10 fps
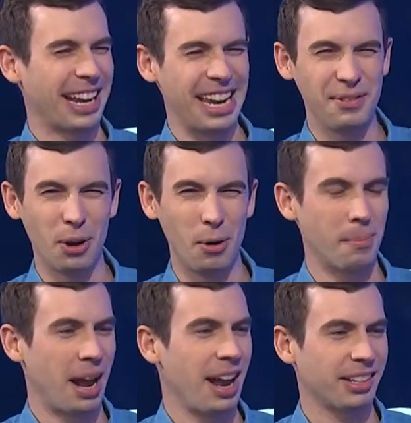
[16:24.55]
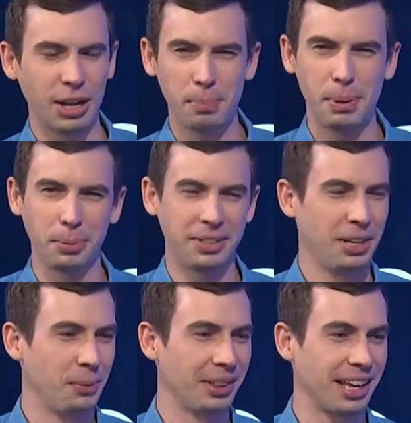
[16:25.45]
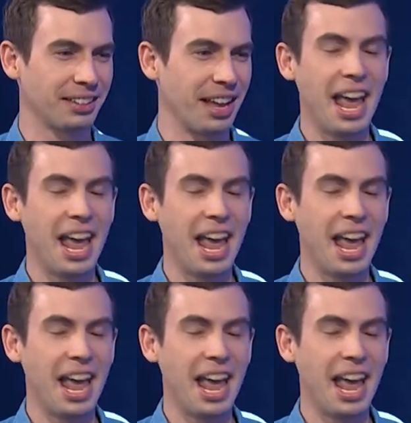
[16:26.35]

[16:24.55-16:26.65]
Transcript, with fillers: I can't even open my eyes. How do people deal with this? Yeah,